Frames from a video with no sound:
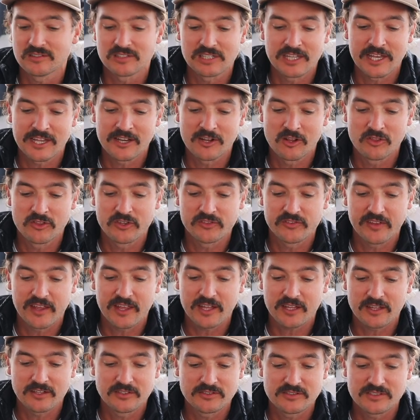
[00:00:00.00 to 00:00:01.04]
and landed on the
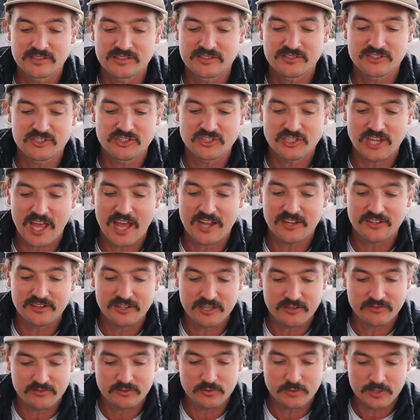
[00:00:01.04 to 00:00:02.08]
deck and just shattered
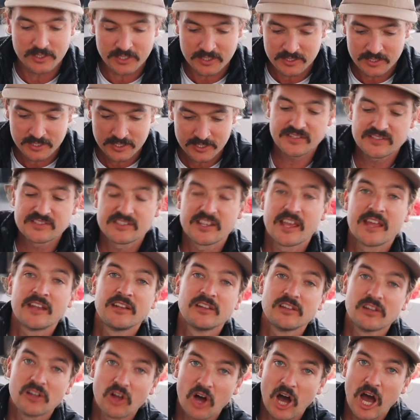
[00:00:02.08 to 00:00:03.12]
everywhere.
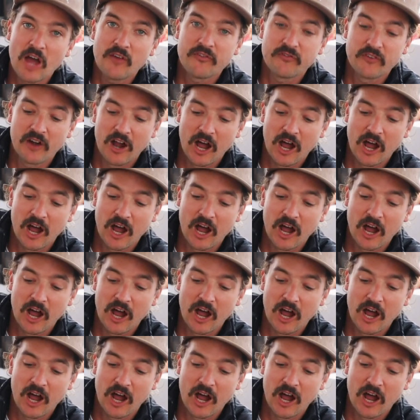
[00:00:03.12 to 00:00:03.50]
Send life